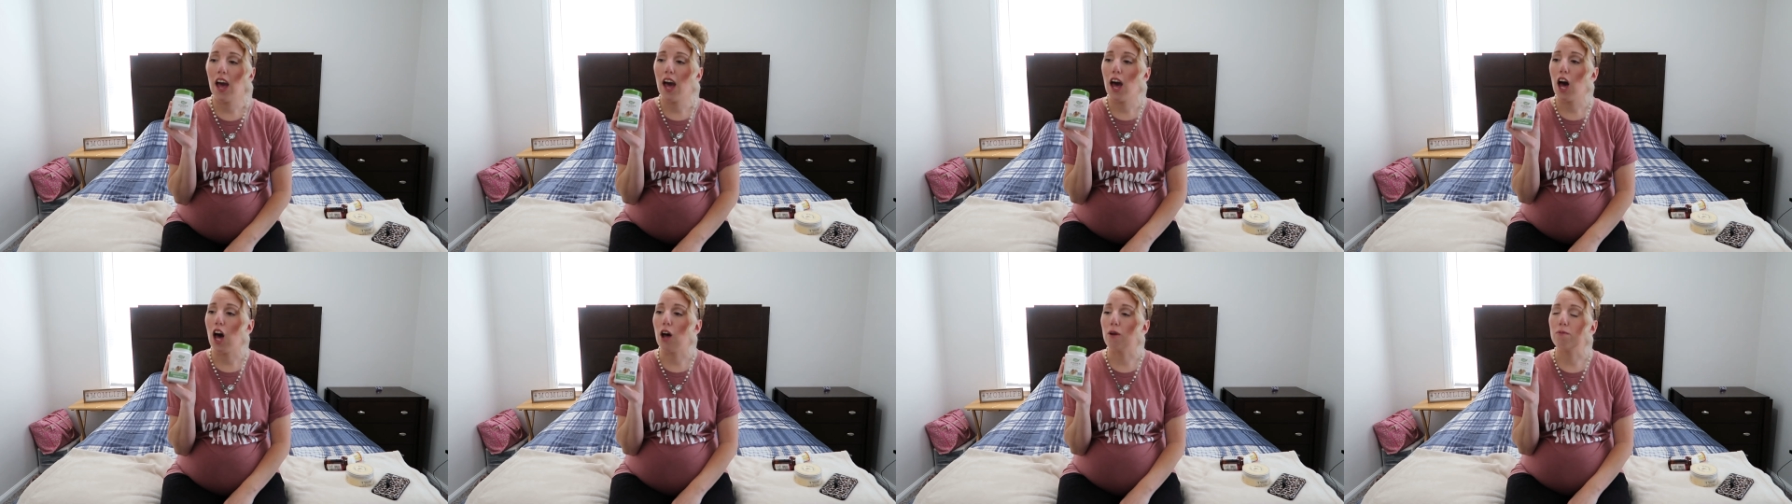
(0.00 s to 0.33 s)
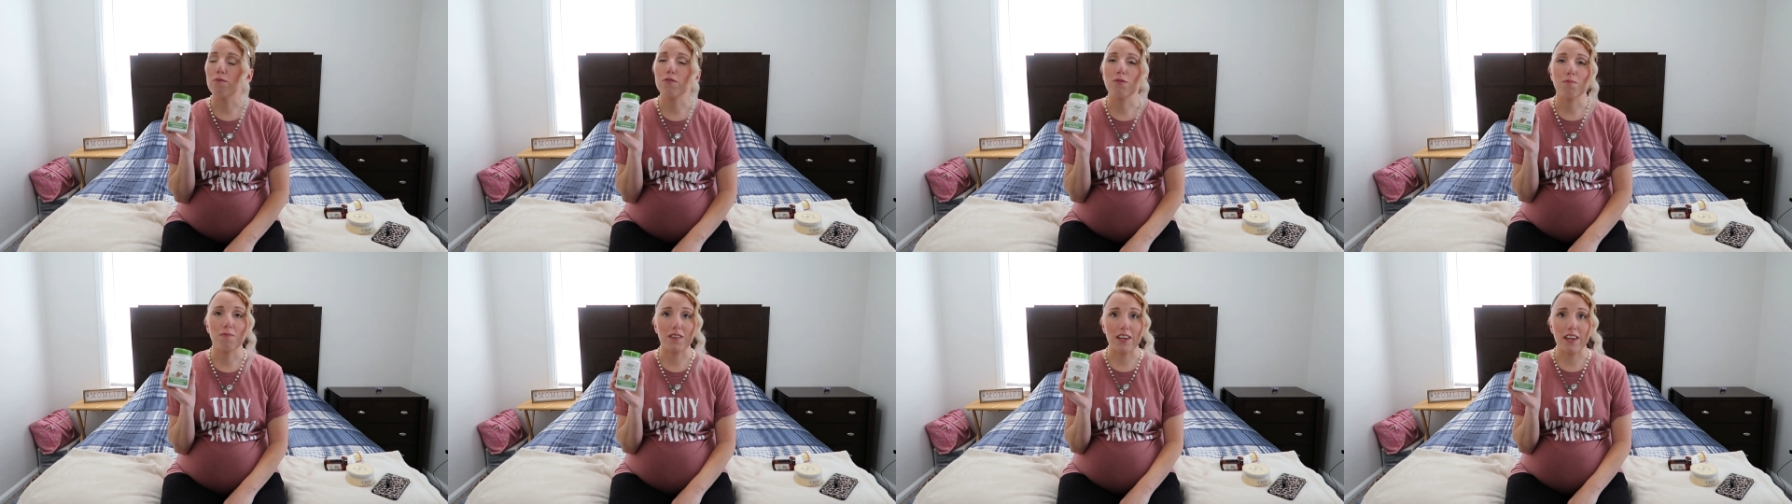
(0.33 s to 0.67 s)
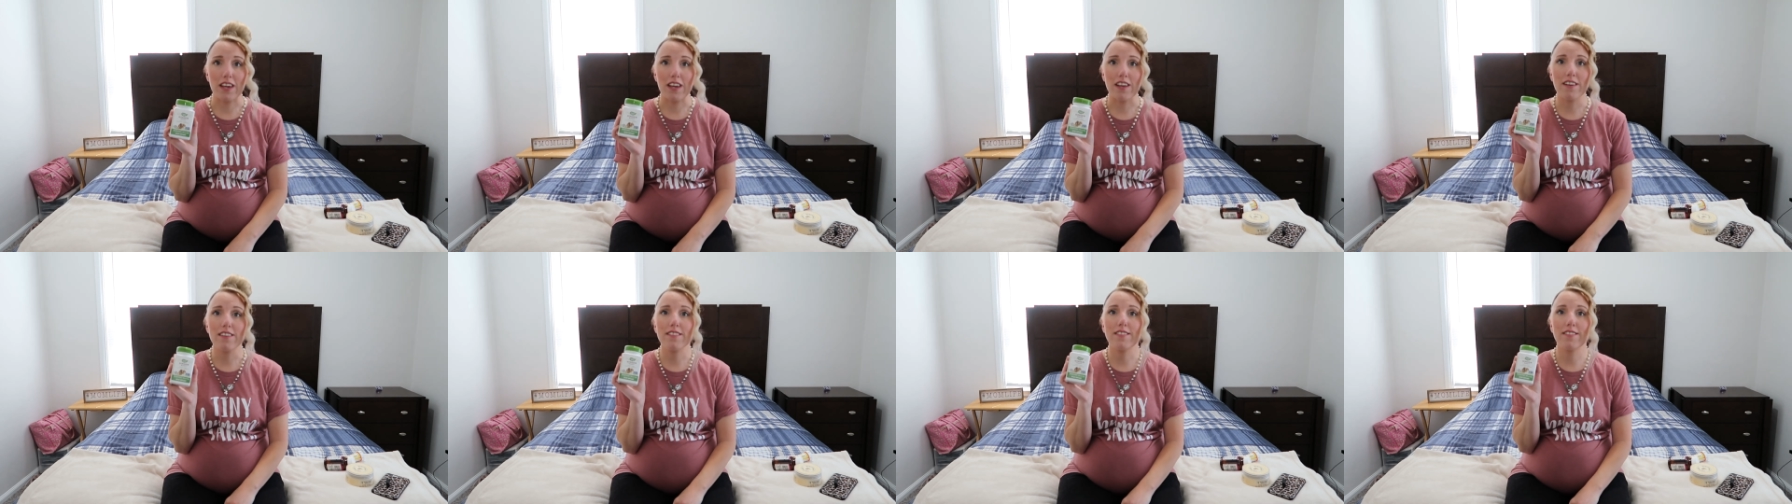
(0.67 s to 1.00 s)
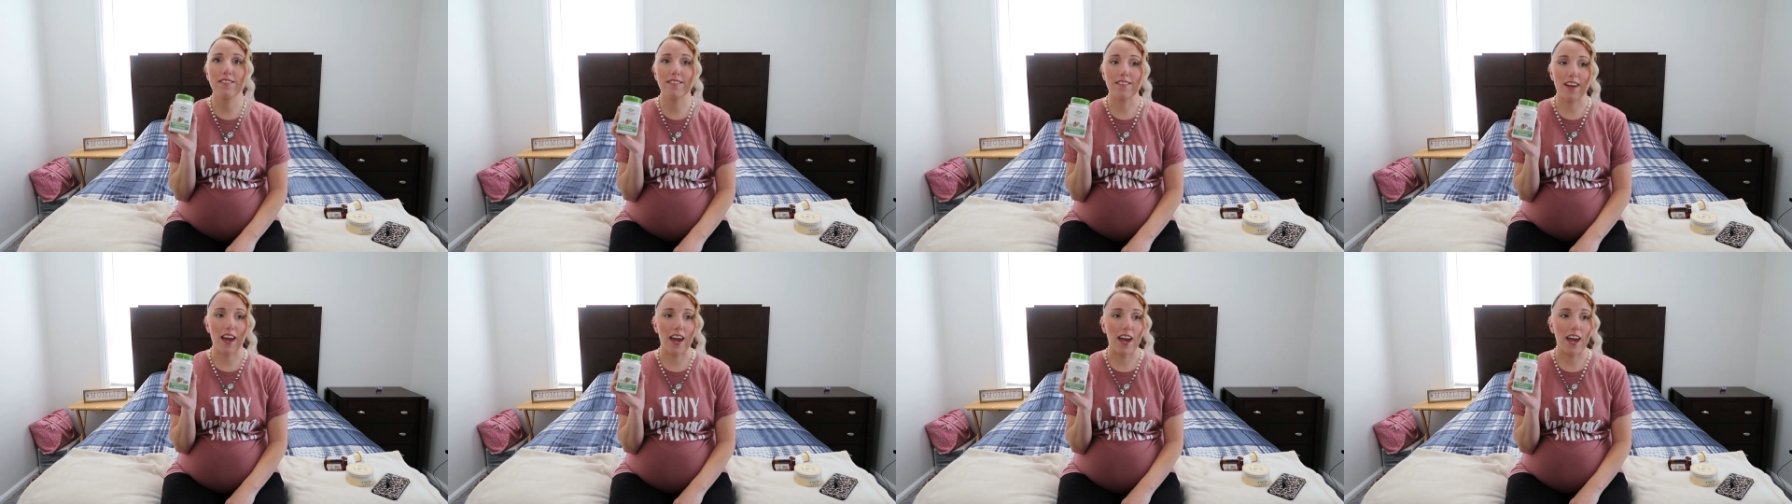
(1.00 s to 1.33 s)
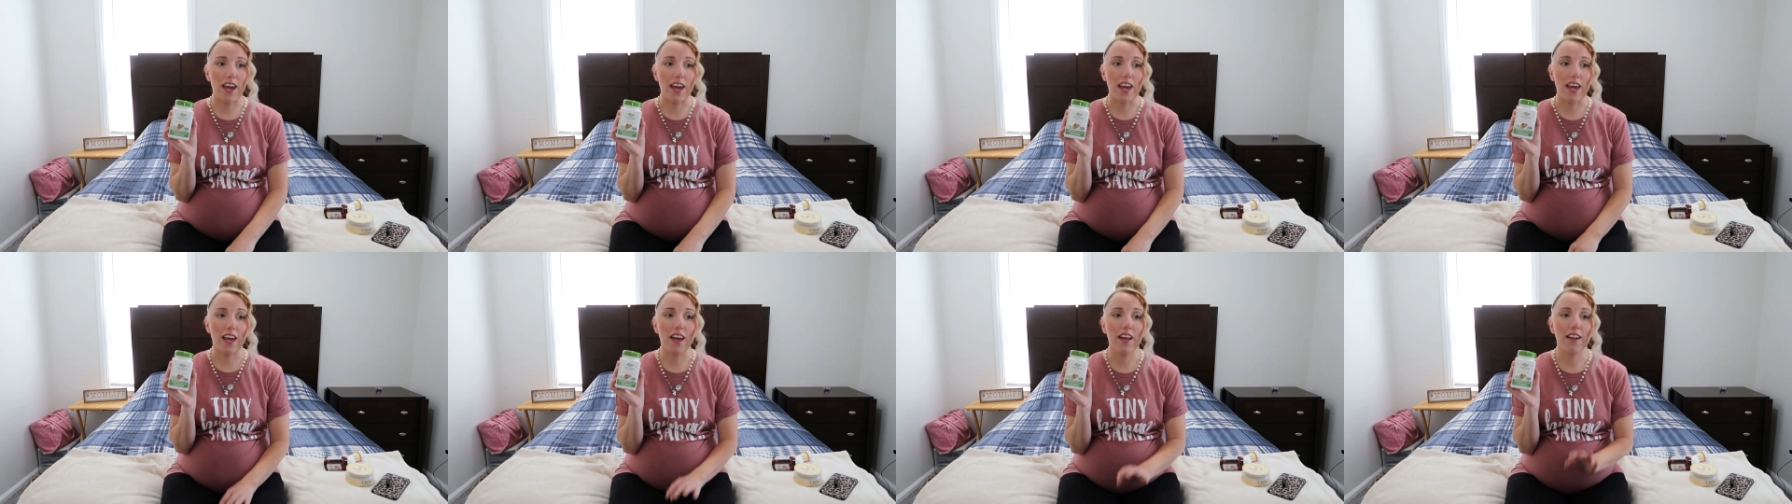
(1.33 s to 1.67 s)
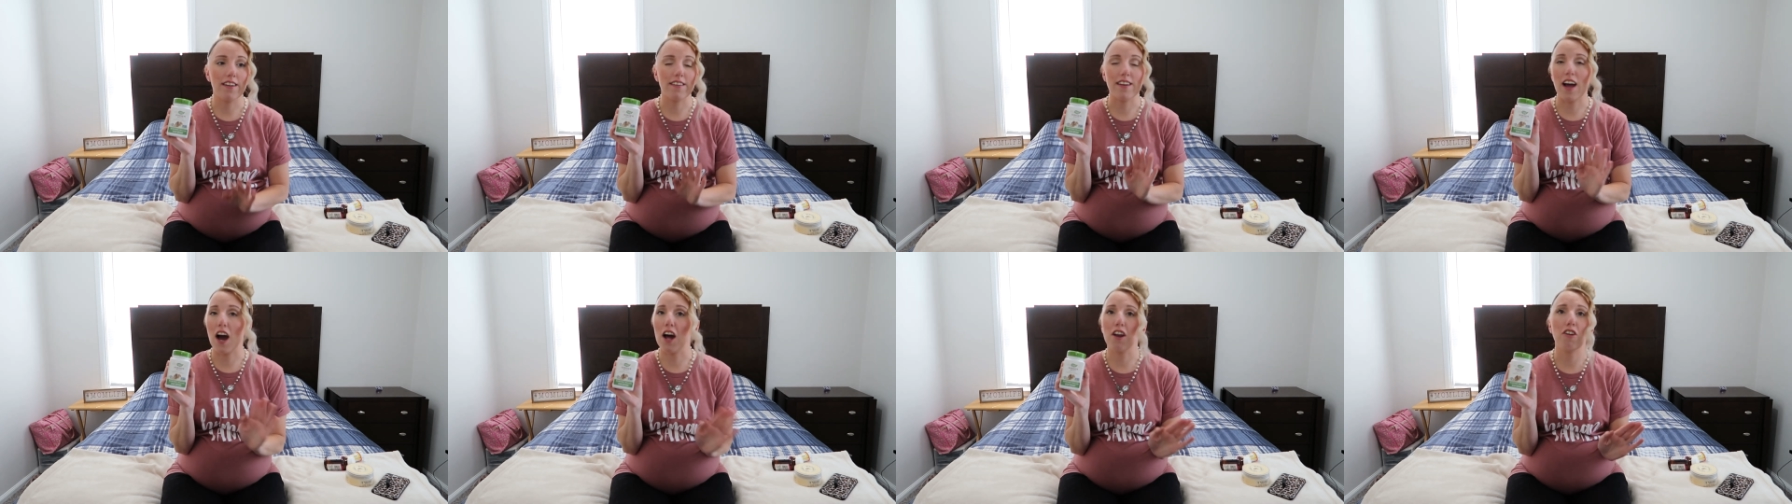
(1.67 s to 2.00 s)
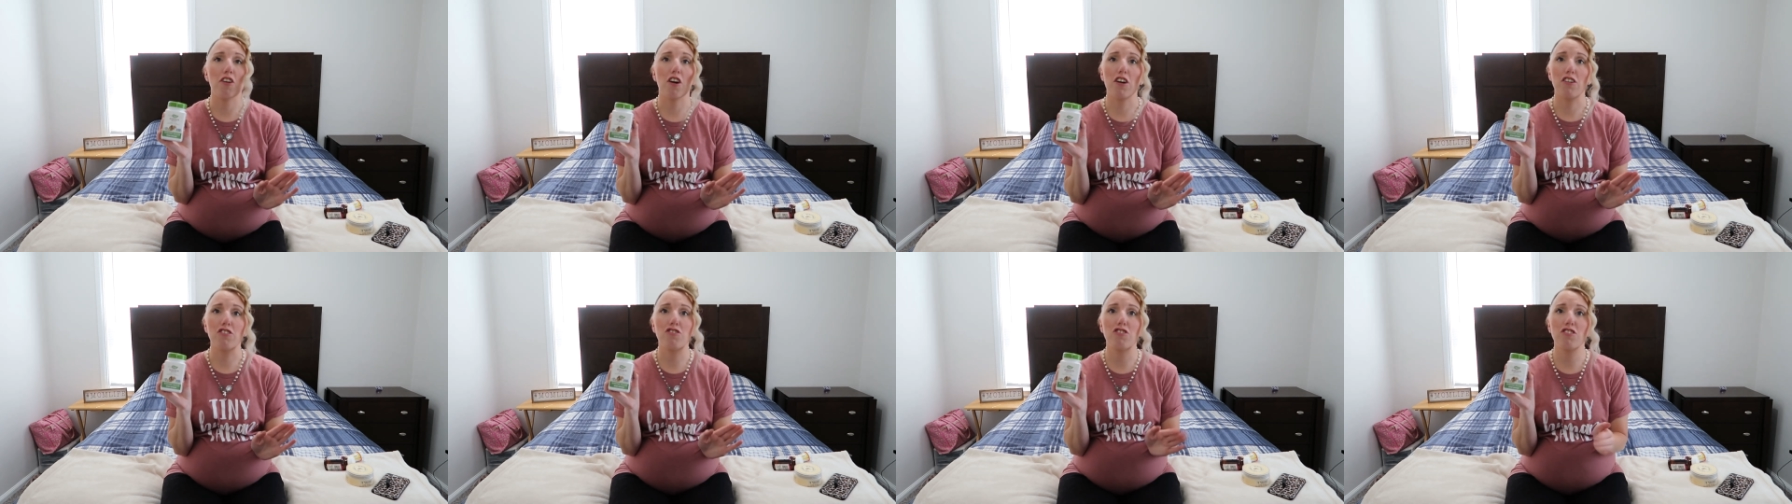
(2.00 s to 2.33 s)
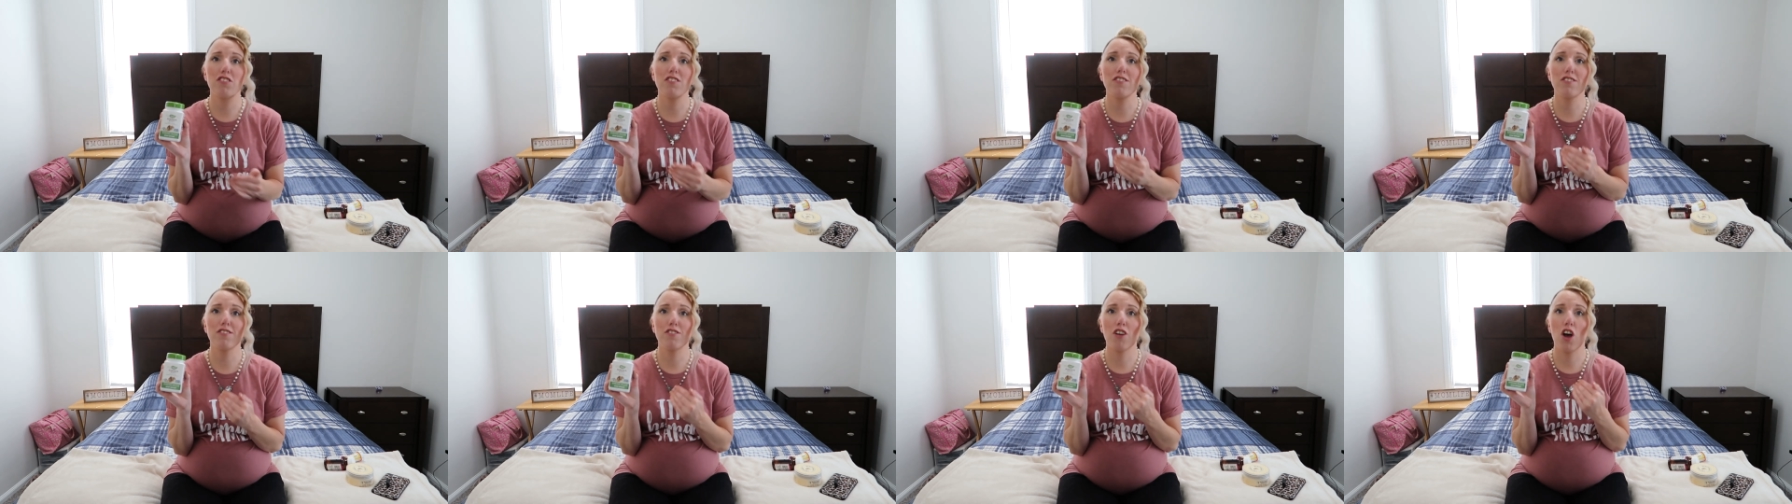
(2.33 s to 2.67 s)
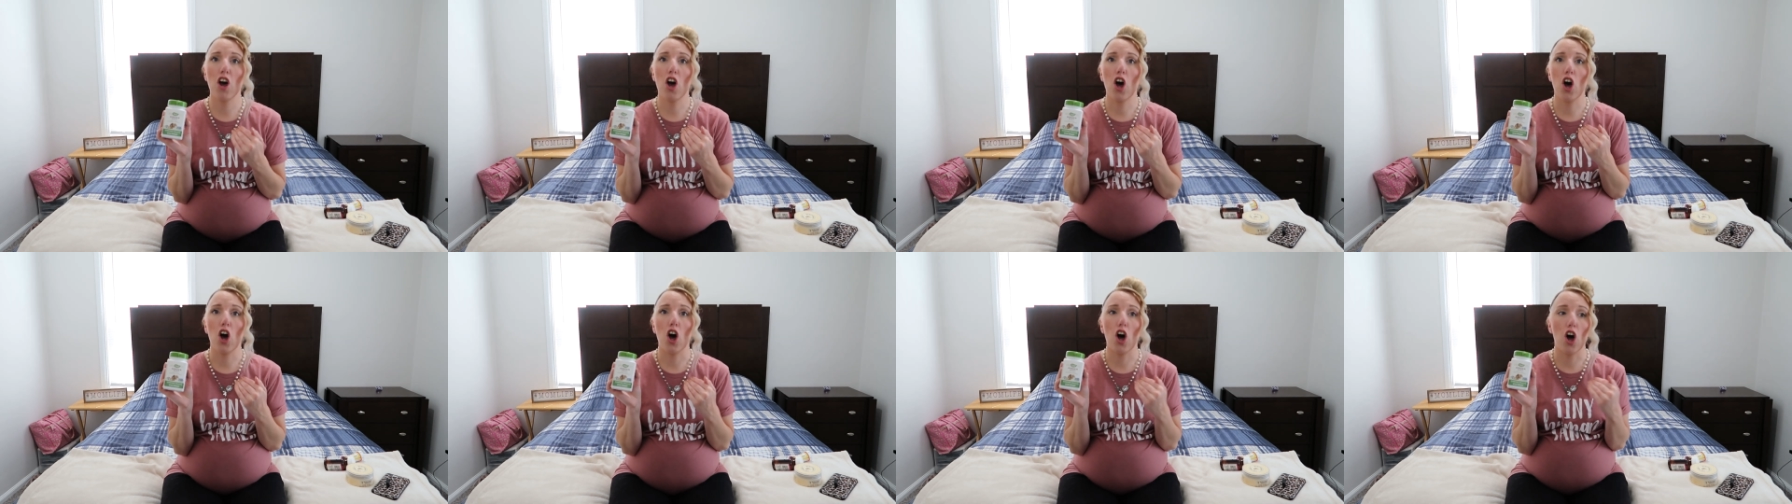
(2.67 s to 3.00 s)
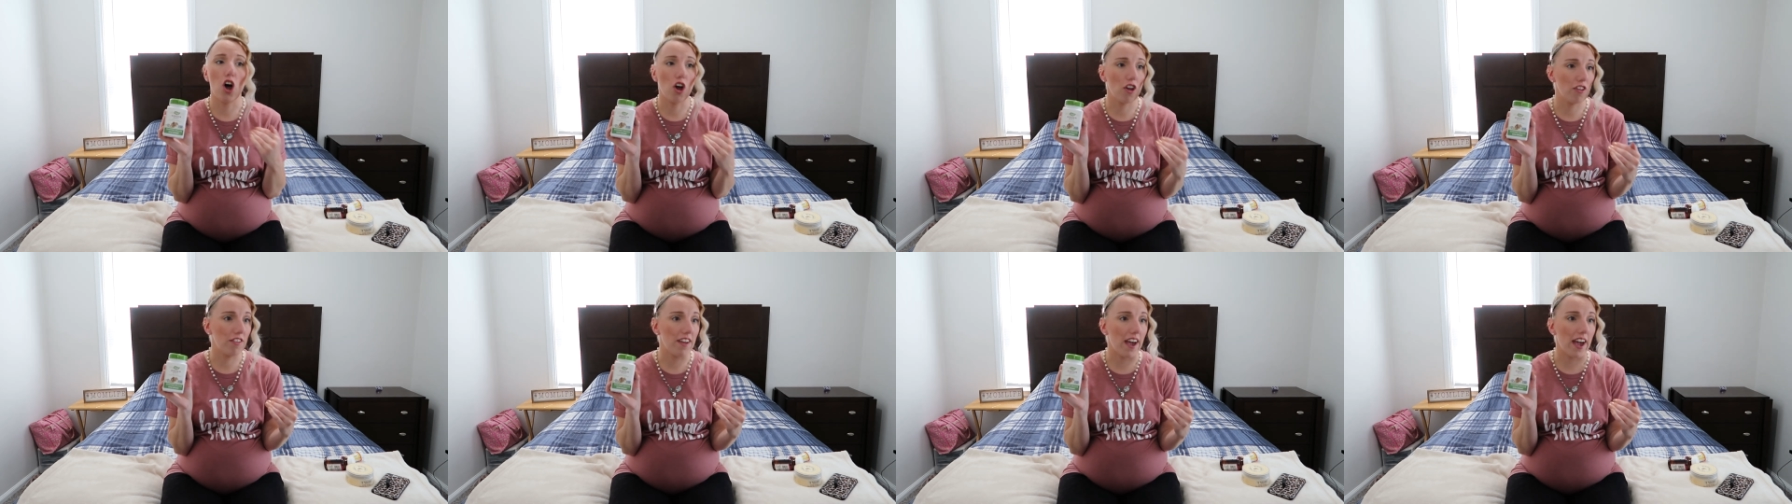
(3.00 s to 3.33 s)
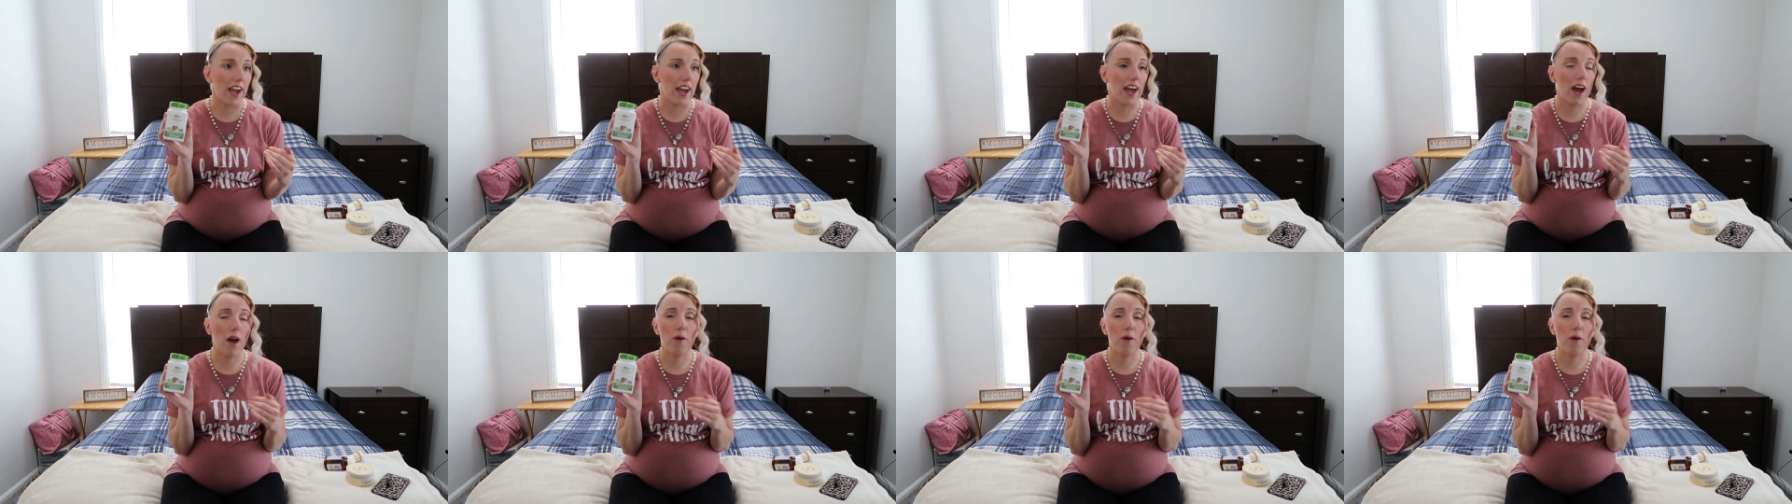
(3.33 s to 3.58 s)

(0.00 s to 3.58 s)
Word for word: helped me stay not nauseous all day.